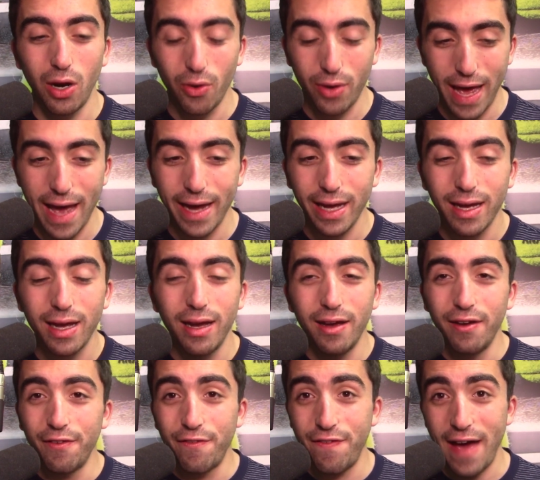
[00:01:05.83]
Okay,
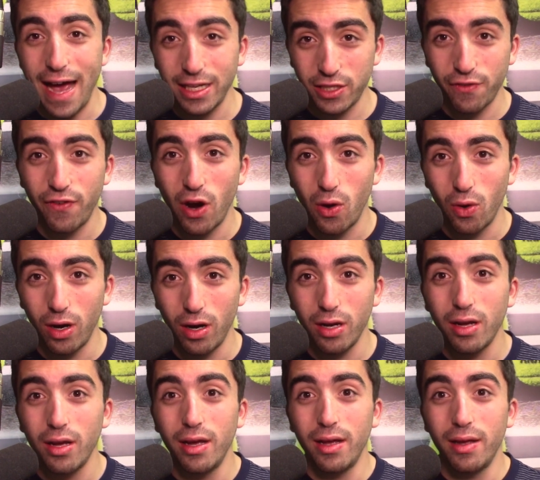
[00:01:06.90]
fast
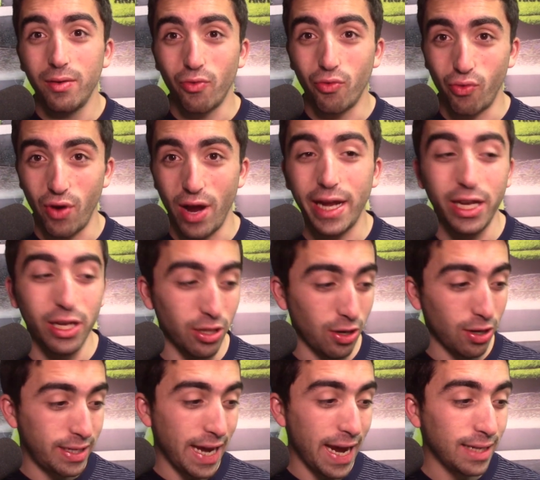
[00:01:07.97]
forward.
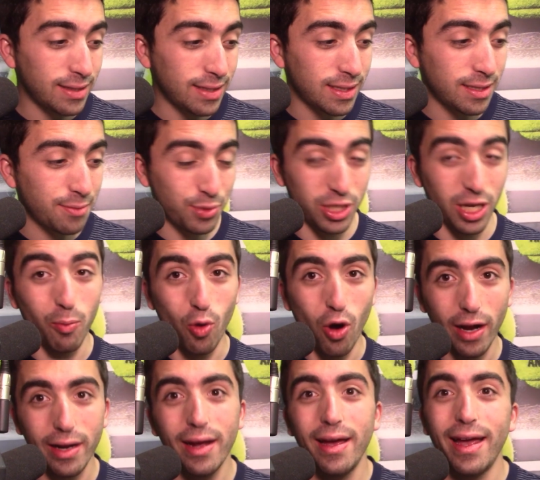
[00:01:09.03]
Regular dates,
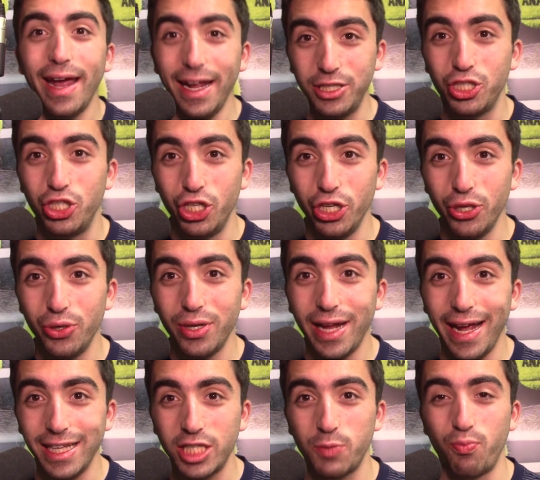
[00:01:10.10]
somewhat. It's
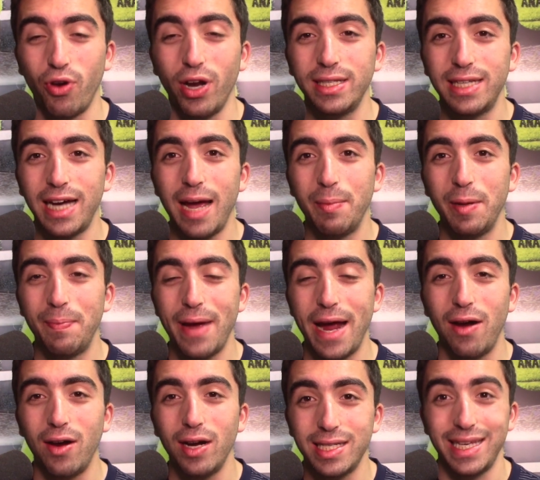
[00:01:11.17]
June. It's springtime in
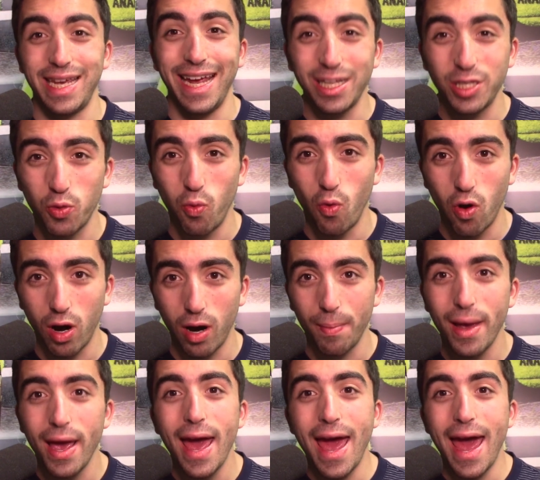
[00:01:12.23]
Paris. It's
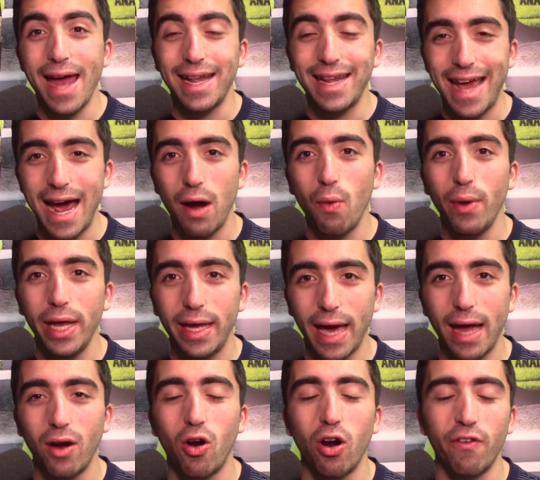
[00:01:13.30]
warm. And now we
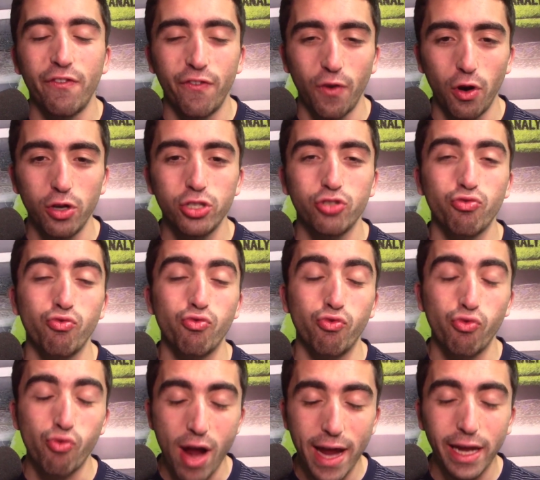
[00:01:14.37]
get our first
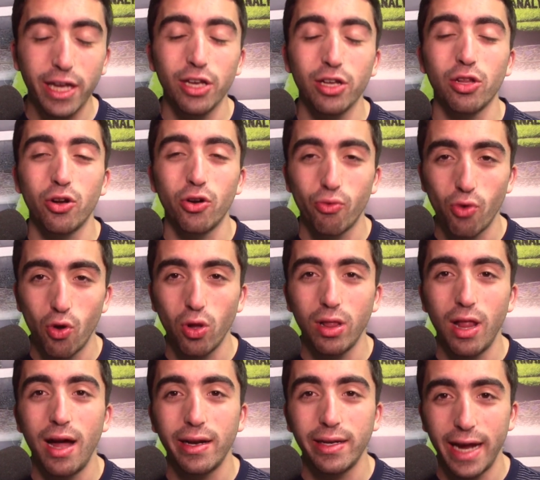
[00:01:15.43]
regular
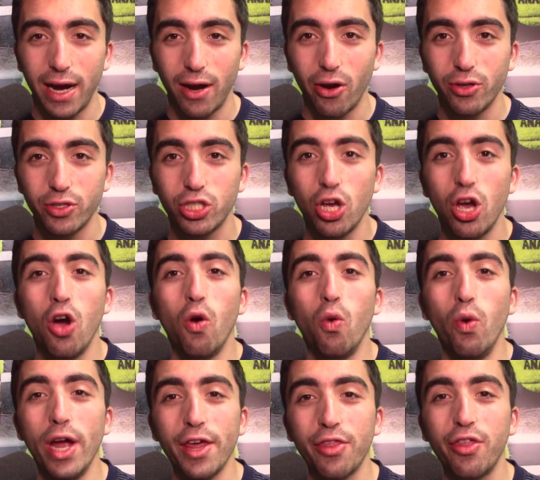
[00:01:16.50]
Roland Garros
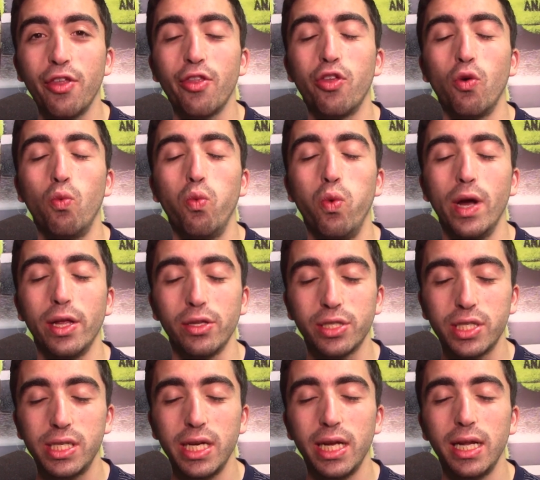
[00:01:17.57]
with the
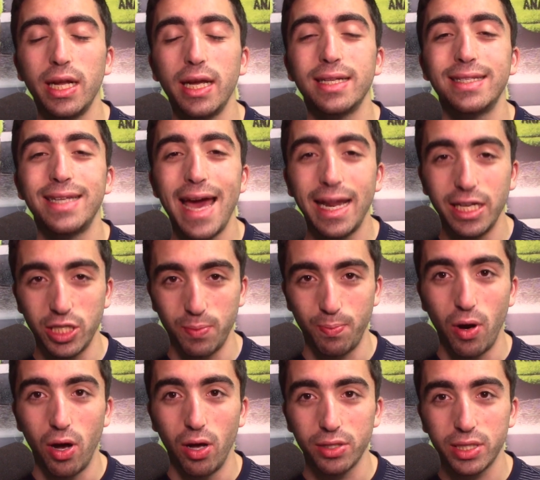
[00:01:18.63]
Wilson tennis
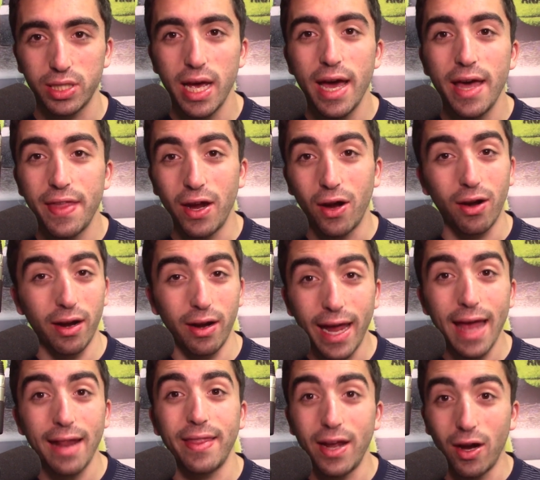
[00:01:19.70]
balls. They are,
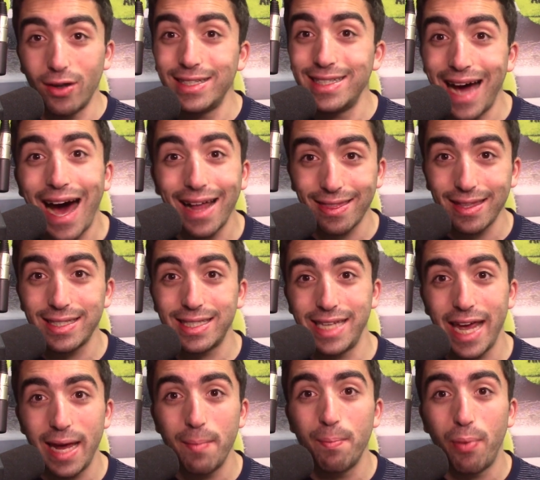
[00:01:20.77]
again, they are not the
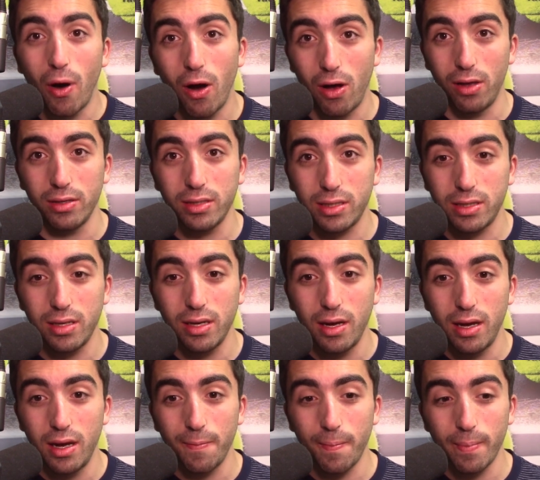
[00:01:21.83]
same balls
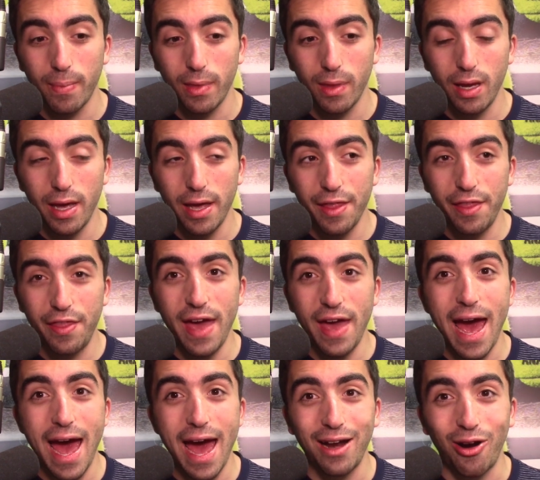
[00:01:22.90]

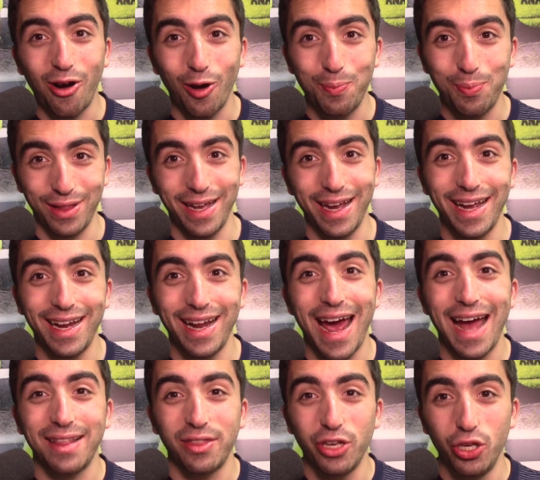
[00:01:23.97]
that are played
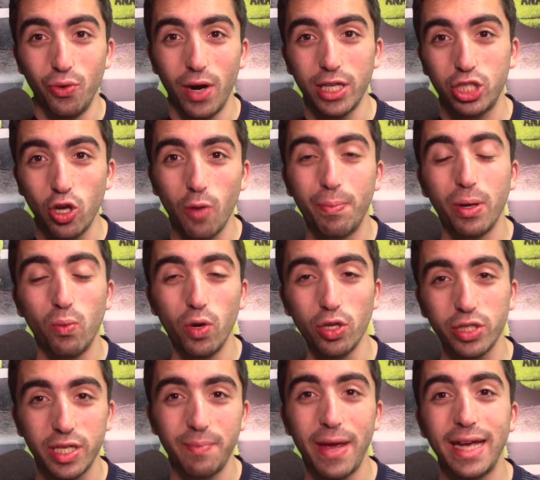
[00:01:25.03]
at the U.S. Open.
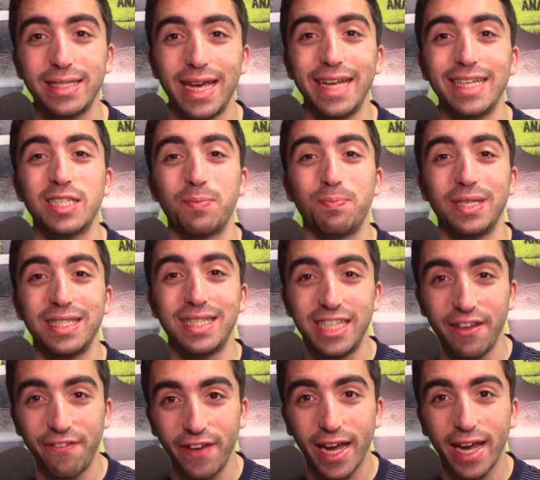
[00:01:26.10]
Wilson makes a
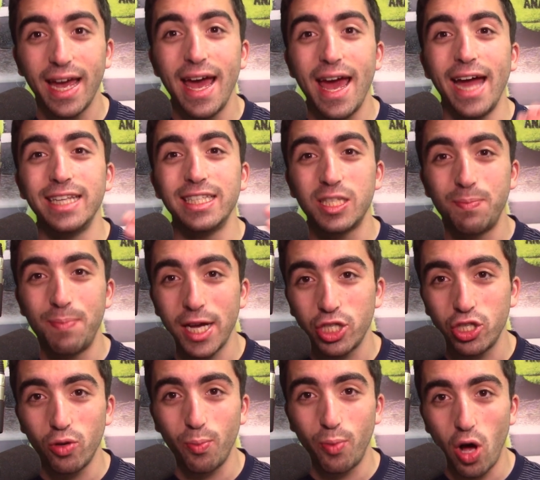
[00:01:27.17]
specific and
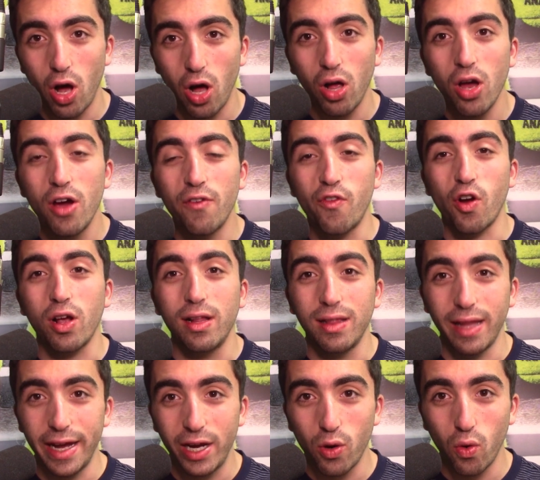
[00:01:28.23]
special ball for
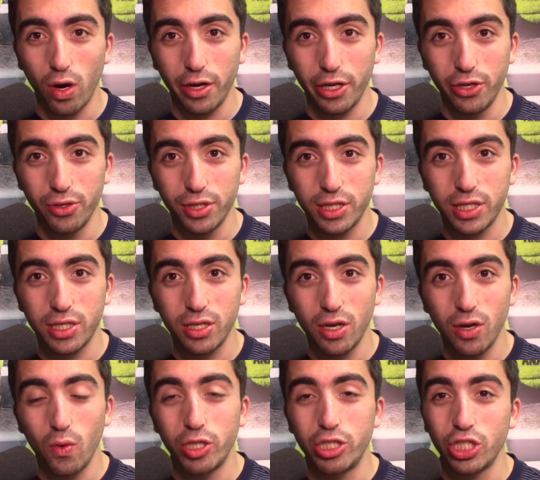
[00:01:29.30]
clay court use,
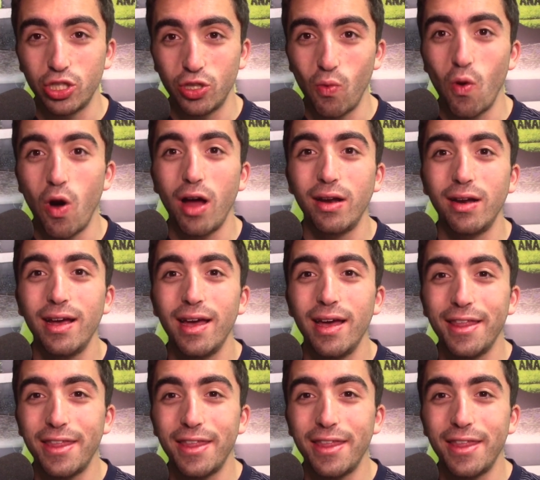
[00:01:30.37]
which is the one